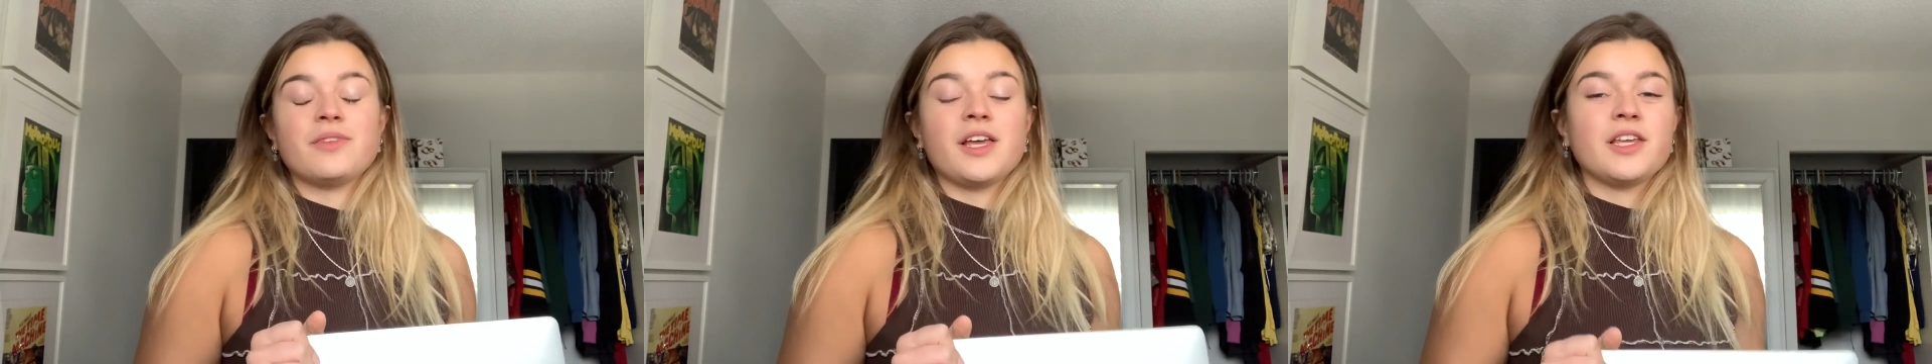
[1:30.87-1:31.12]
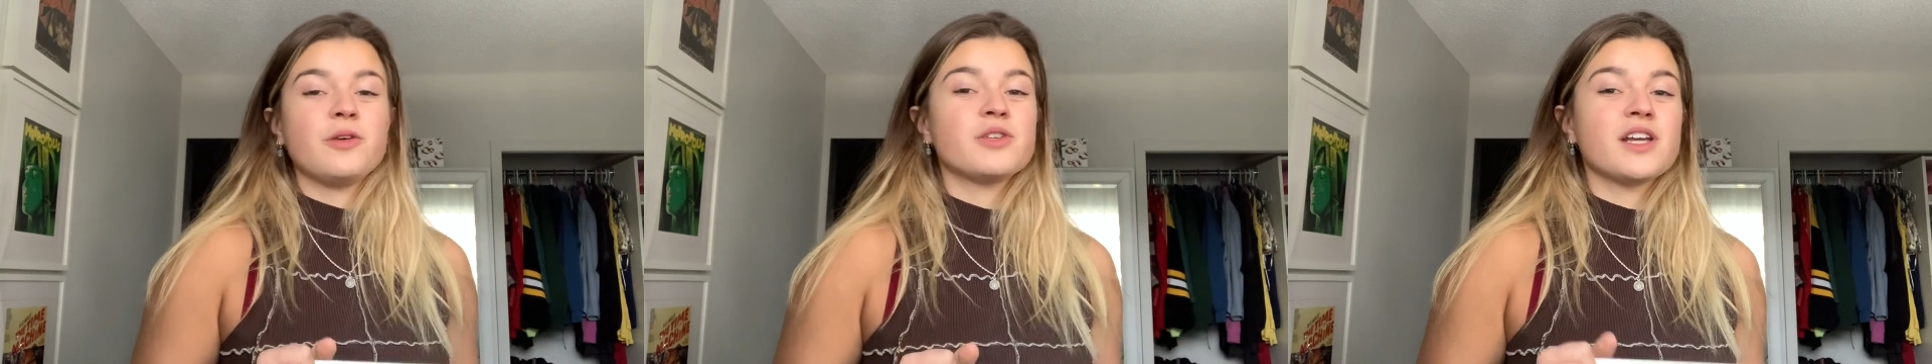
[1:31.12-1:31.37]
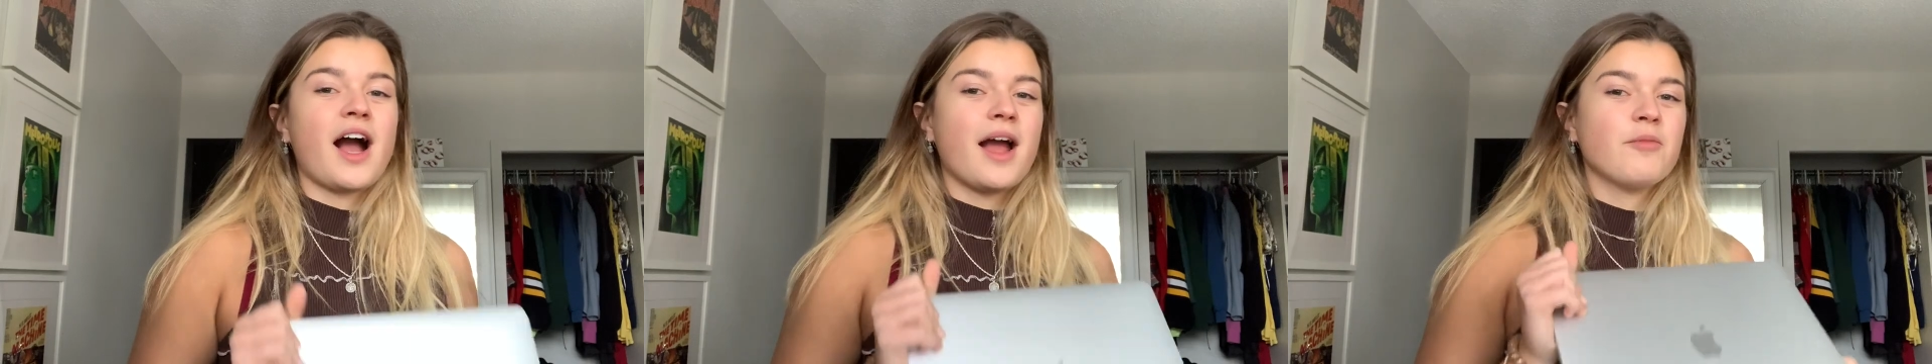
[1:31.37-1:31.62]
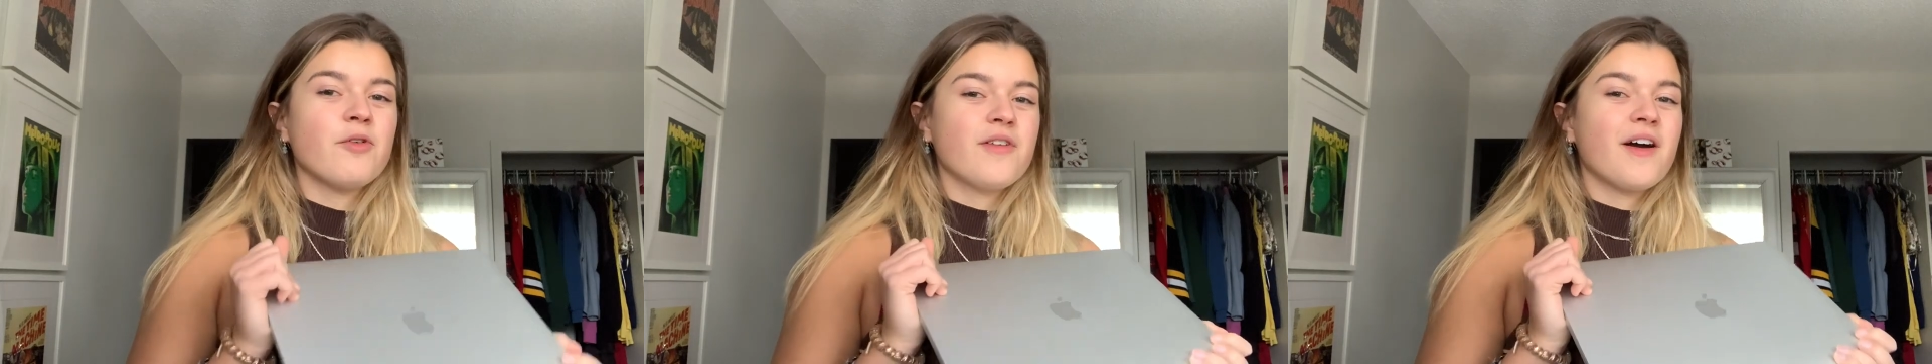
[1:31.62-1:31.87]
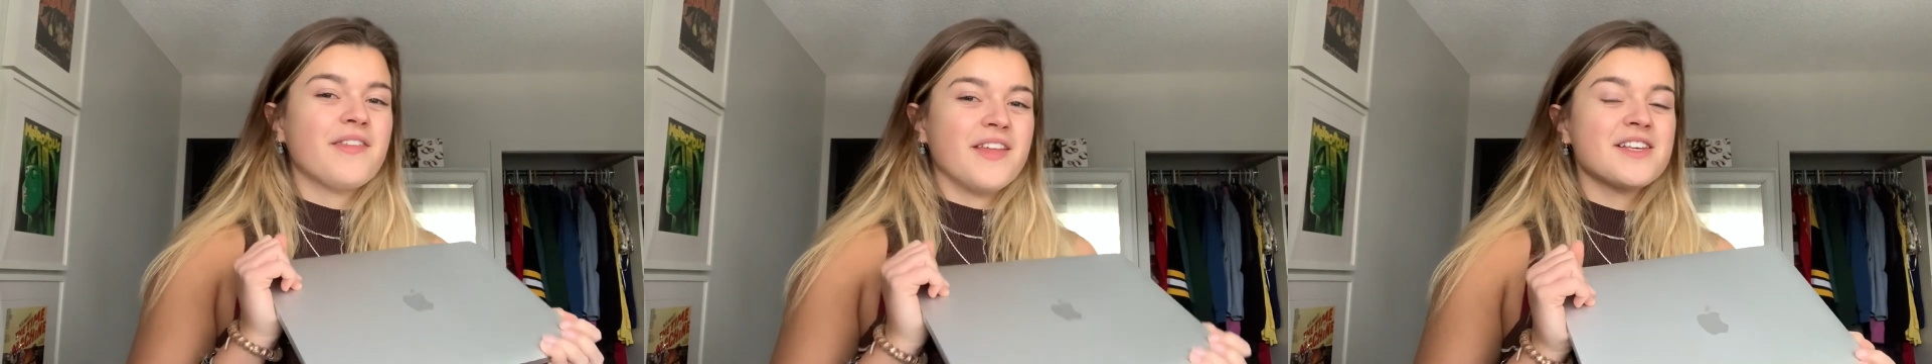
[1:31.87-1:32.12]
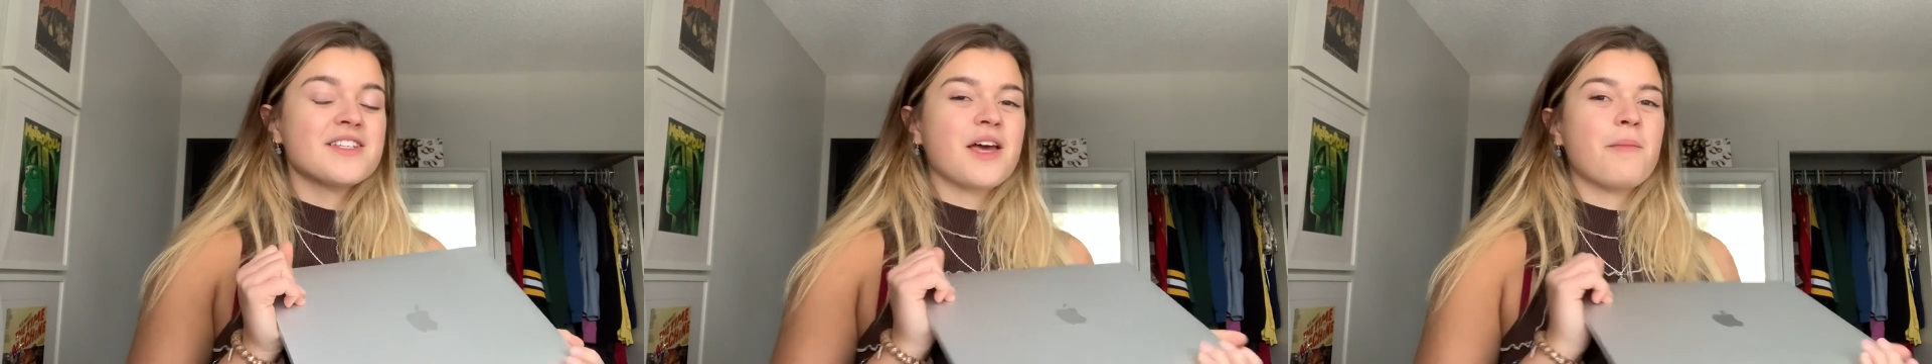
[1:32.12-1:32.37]
Like using iMovie on
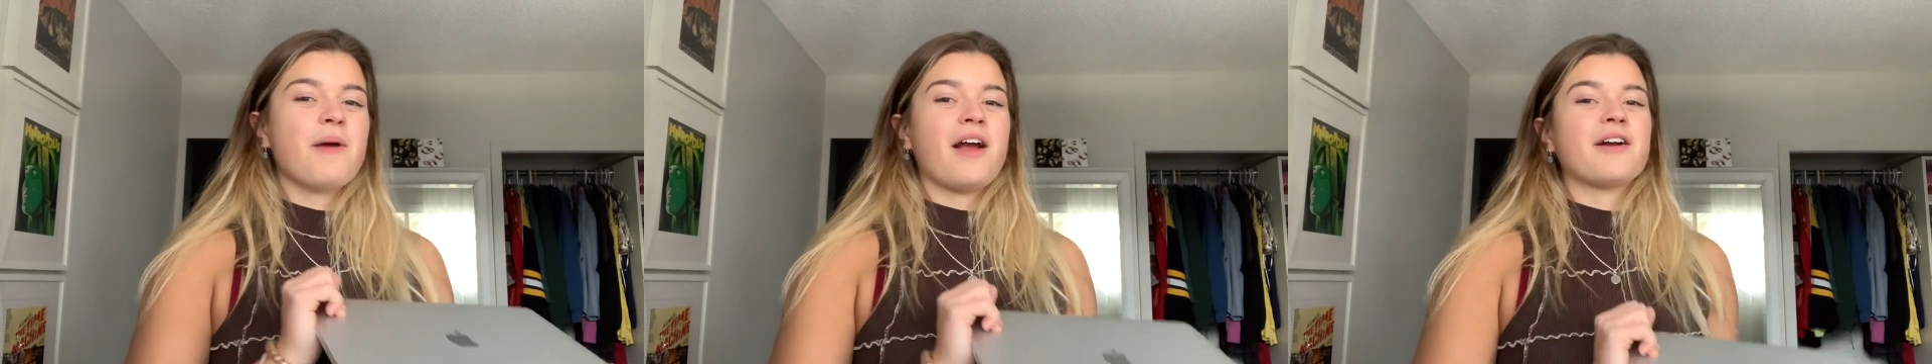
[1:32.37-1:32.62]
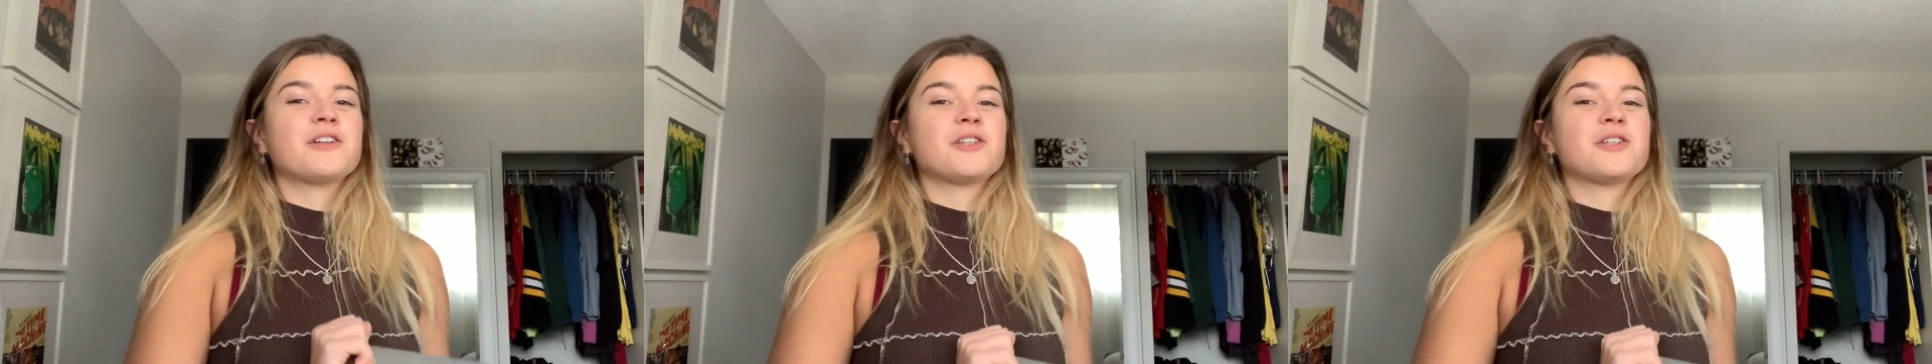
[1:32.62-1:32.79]
this compared